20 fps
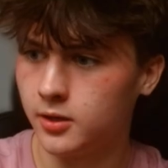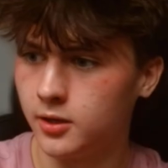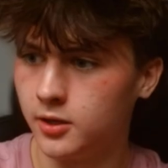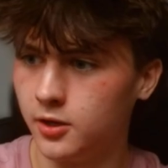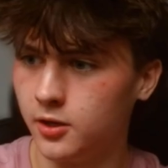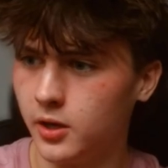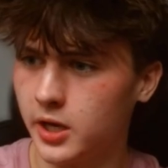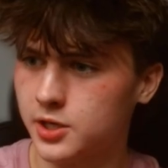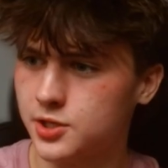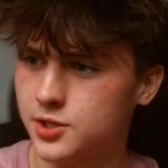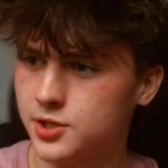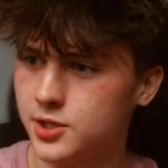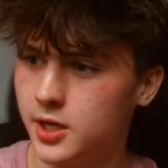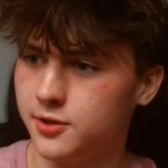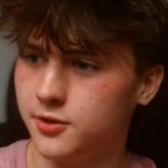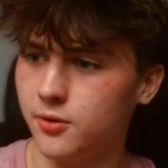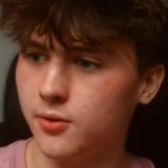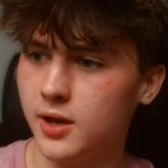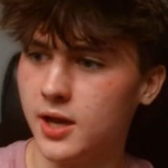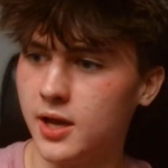Actually, I
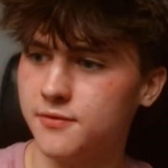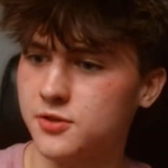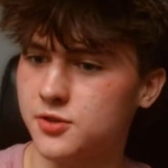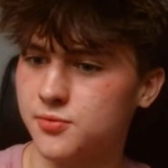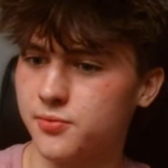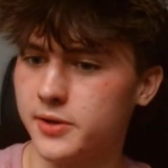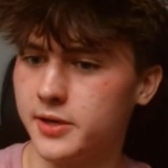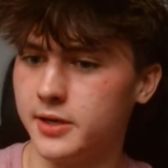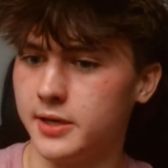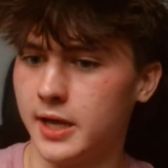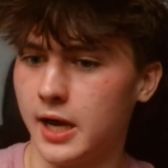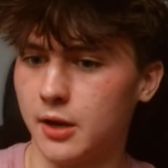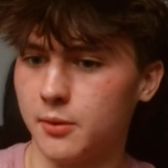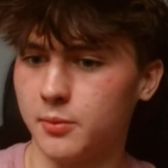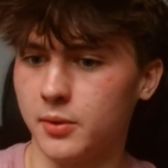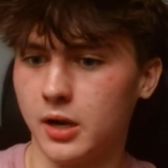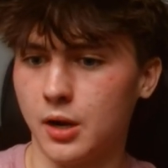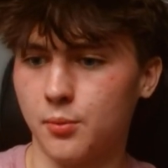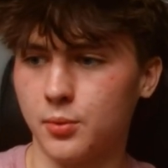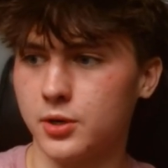don't have this written down,
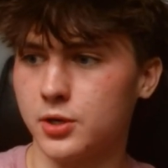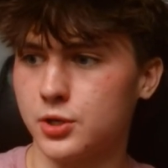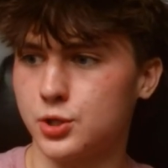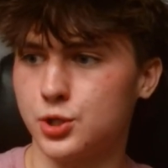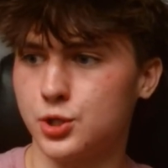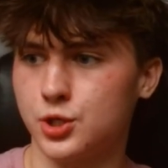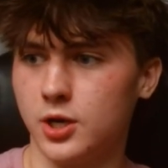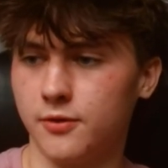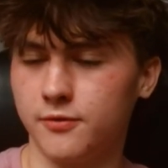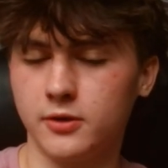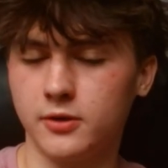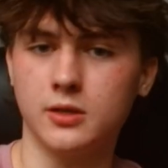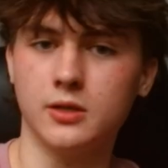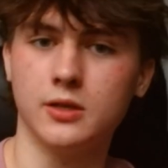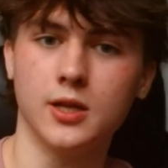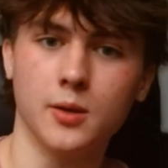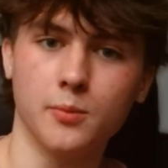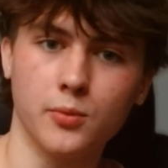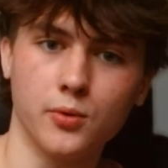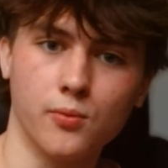but I'm going to shove it in
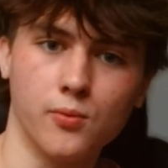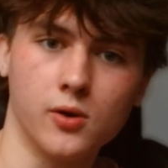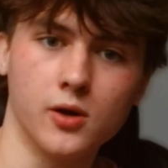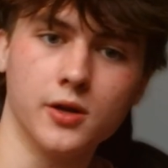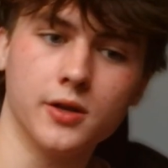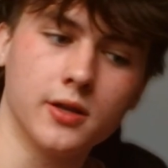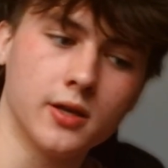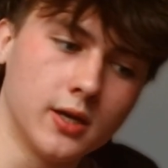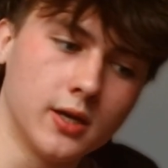number 1.